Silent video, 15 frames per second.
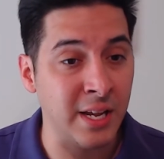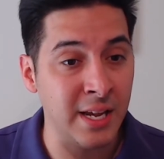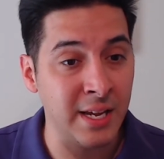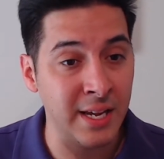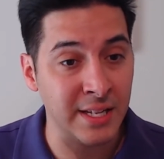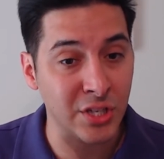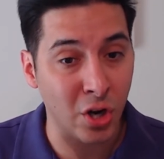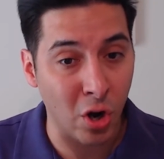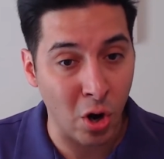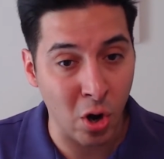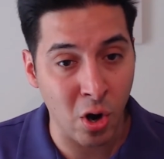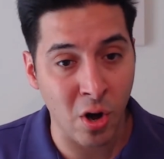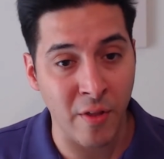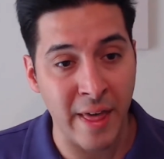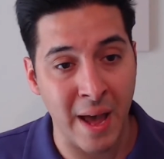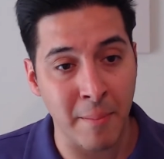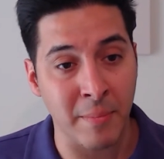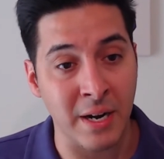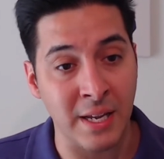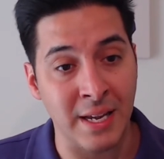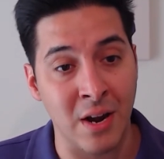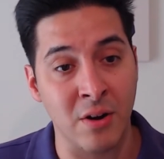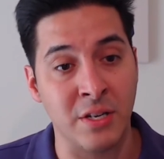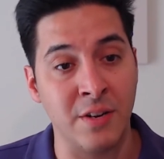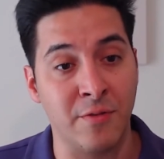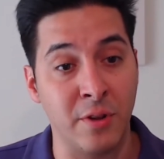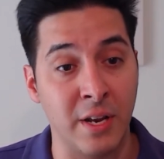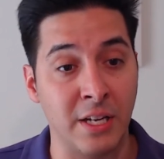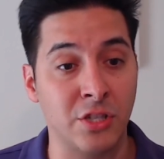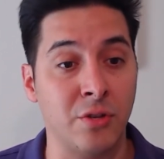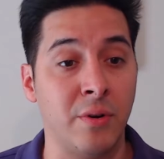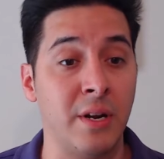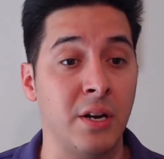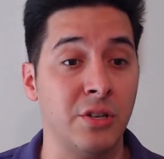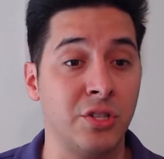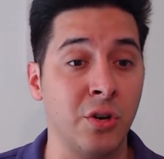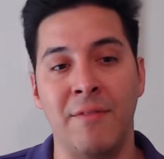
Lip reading: He gets all that money guaranteed for the next 3 years.